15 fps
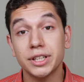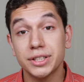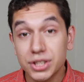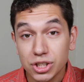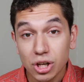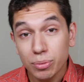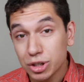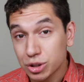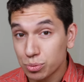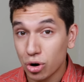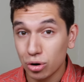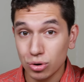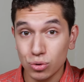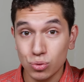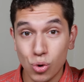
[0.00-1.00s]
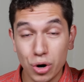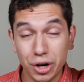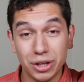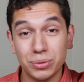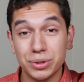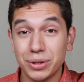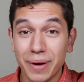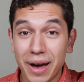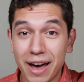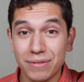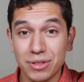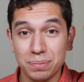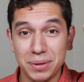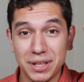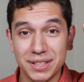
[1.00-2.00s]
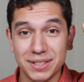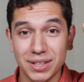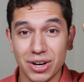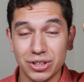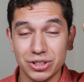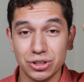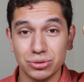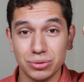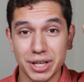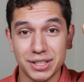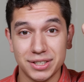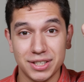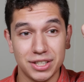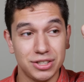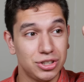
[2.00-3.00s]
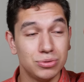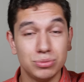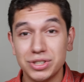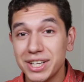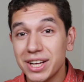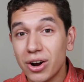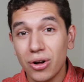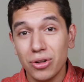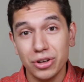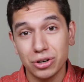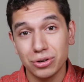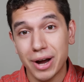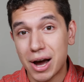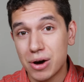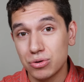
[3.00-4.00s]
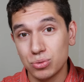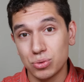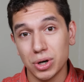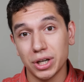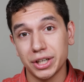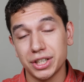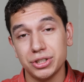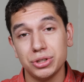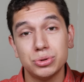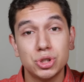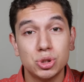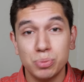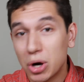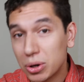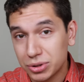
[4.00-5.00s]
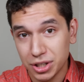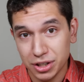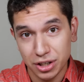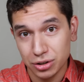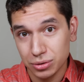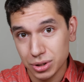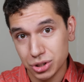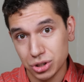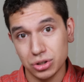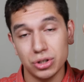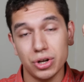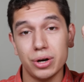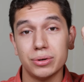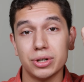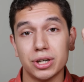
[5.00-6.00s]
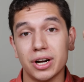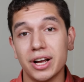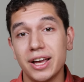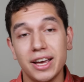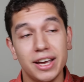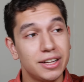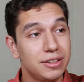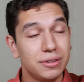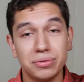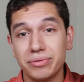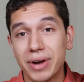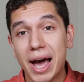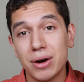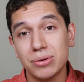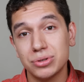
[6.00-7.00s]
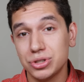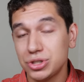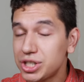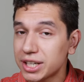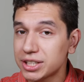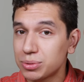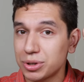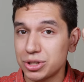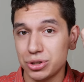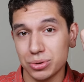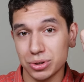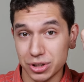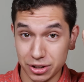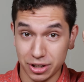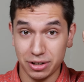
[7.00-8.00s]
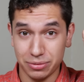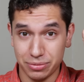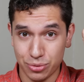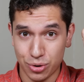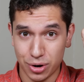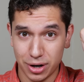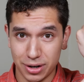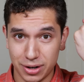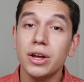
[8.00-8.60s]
It's so much more rewarding when you have the piece on your wrist and you did all the groundwork and you spoke to the original owner and you found just what you were looking for.